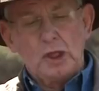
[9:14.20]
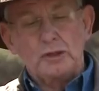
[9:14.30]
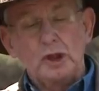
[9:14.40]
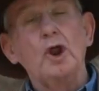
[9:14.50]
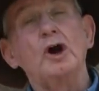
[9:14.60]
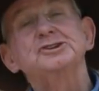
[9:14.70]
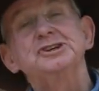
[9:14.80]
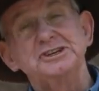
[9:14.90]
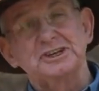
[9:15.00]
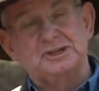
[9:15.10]
the Lord
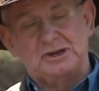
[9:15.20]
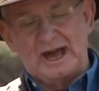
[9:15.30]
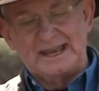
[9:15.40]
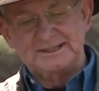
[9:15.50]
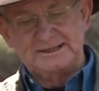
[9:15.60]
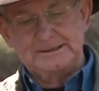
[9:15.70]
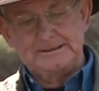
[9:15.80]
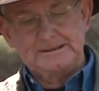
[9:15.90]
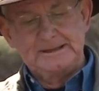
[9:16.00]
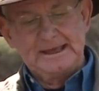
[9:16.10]
Jesus Christ
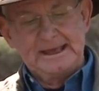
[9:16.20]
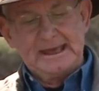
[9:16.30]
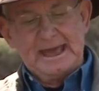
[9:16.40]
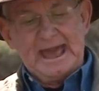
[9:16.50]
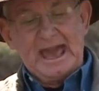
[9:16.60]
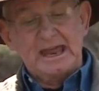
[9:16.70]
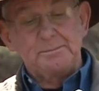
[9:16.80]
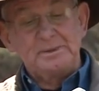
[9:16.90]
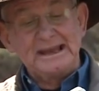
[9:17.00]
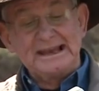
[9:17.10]

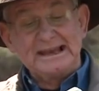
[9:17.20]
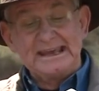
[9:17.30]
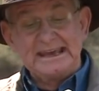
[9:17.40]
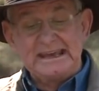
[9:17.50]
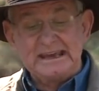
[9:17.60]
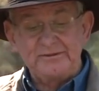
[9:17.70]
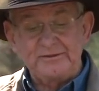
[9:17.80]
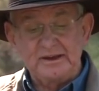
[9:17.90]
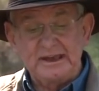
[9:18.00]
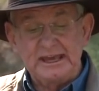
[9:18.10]
and
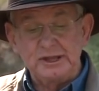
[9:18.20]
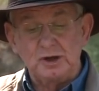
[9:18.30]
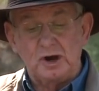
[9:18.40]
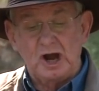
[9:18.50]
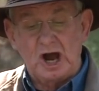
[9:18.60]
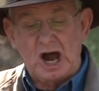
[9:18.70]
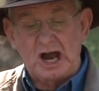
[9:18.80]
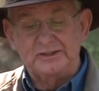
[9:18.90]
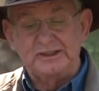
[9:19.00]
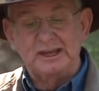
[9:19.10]
believe in your
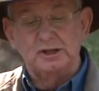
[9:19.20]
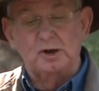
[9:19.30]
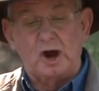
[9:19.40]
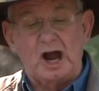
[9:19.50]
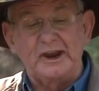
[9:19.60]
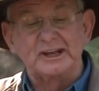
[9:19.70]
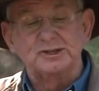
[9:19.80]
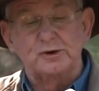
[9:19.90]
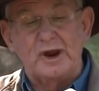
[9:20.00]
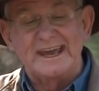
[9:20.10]
heart that God
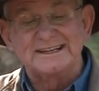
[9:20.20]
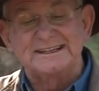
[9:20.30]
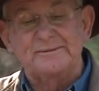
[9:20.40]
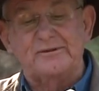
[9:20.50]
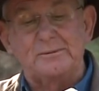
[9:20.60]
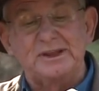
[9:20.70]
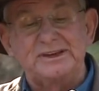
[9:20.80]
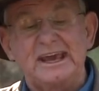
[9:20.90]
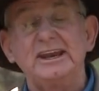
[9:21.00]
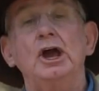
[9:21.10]
has raised him from the
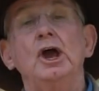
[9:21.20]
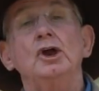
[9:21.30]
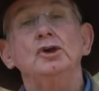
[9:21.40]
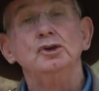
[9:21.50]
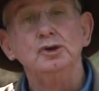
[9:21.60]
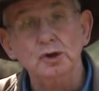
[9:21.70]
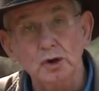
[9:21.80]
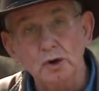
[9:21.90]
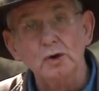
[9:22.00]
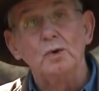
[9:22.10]
dead,
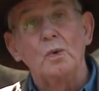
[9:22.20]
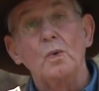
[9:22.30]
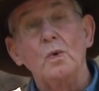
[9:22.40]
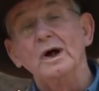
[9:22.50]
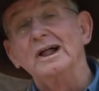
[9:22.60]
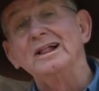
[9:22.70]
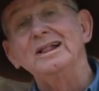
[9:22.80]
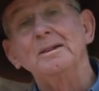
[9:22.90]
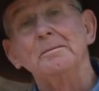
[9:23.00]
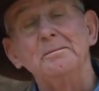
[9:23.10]
you
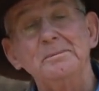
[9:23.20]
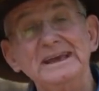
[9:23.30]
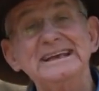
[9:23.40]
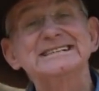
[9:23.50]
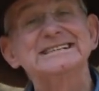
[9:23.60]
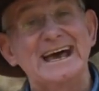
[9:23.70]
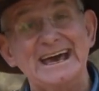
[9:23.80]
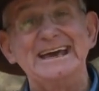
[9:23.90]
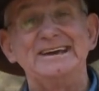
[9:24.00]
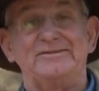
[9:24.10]
will be
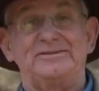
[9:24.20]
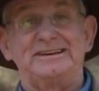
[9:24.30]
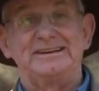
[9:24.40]
saved.